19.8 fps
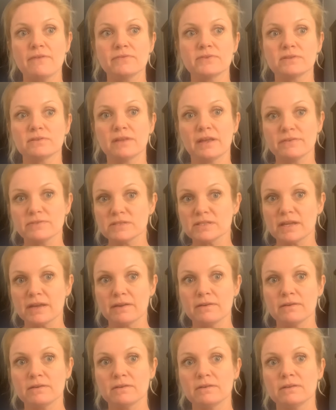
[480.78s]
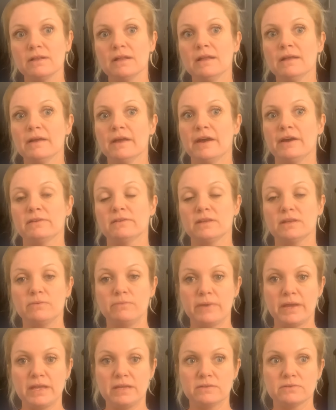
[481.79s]
lifestyle, healthy
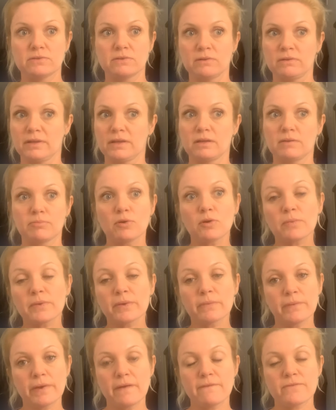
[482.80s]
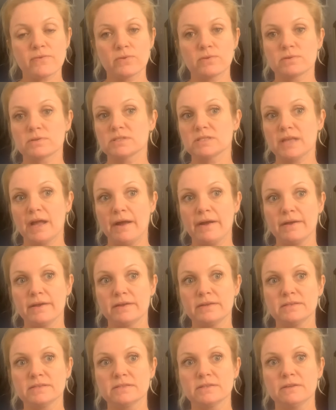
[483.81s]
weight, or like an appropriate weight for their
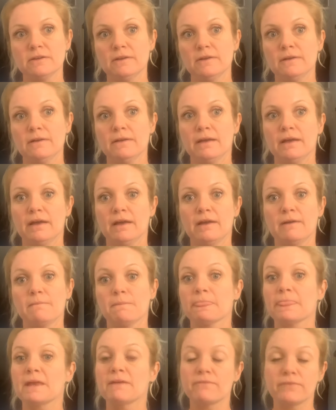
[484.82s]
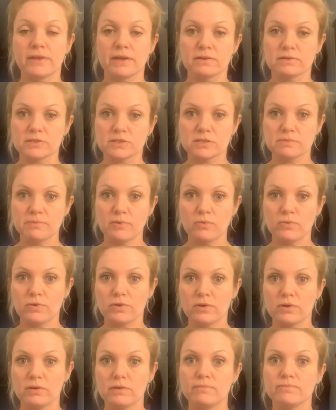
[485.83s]
size. If they are a
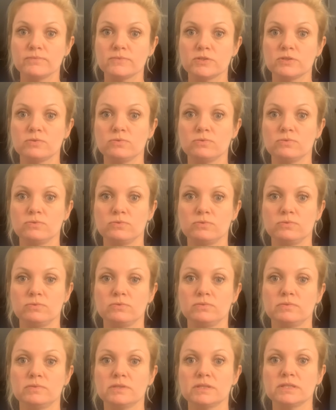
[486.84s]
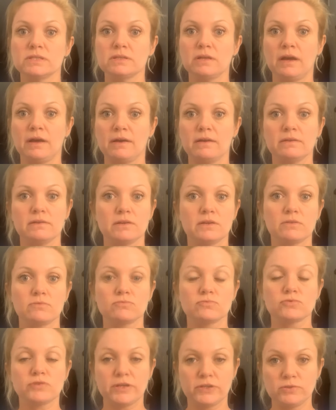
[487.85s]
smoker, to
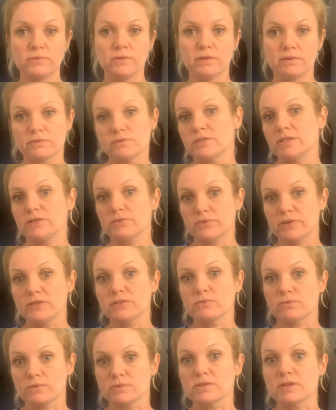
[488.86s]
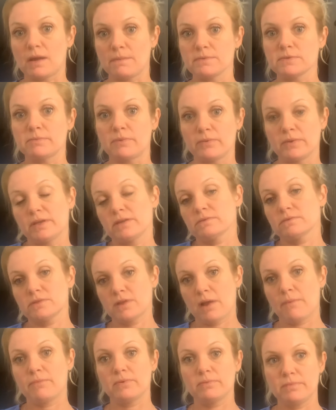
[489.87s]
try to either decrease or stop smoking.
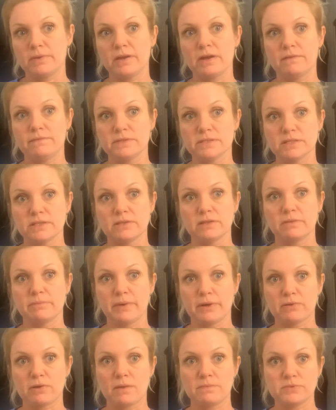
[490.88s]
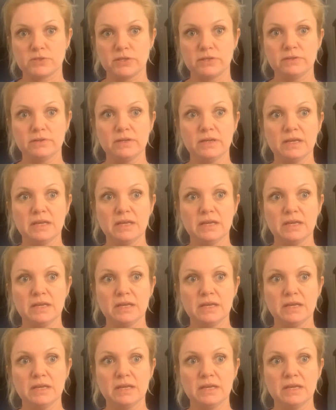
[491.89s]
Stop would be obviously the better option.